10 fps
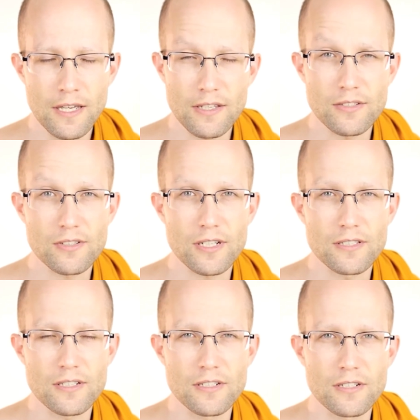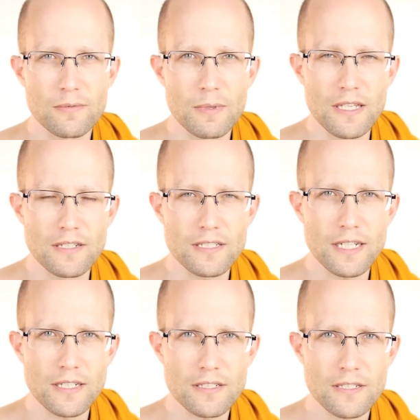these are considered to be the
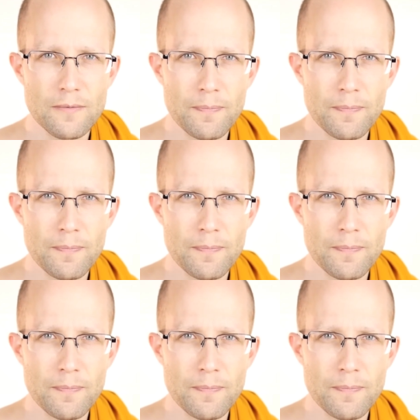6